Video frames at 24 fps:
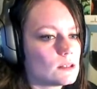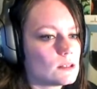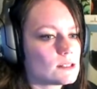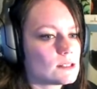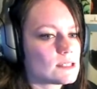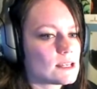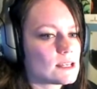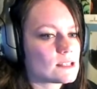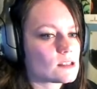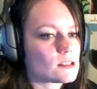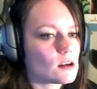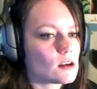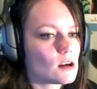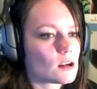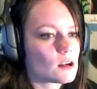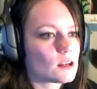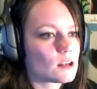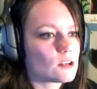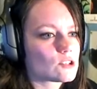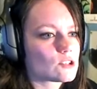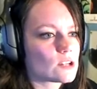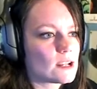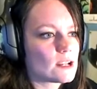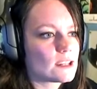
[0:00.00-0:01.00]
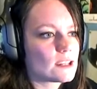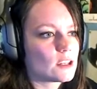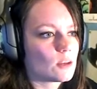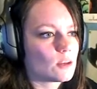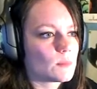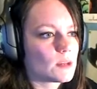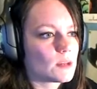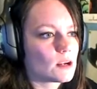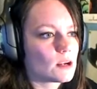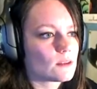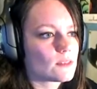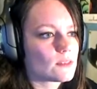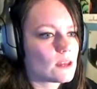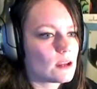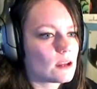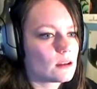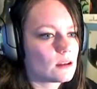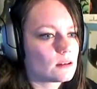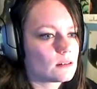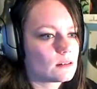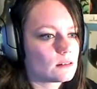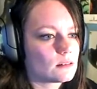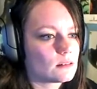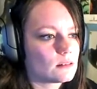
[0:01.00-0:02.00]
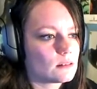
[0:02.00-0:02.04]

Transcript: These things are going to try and kill me, aren't they?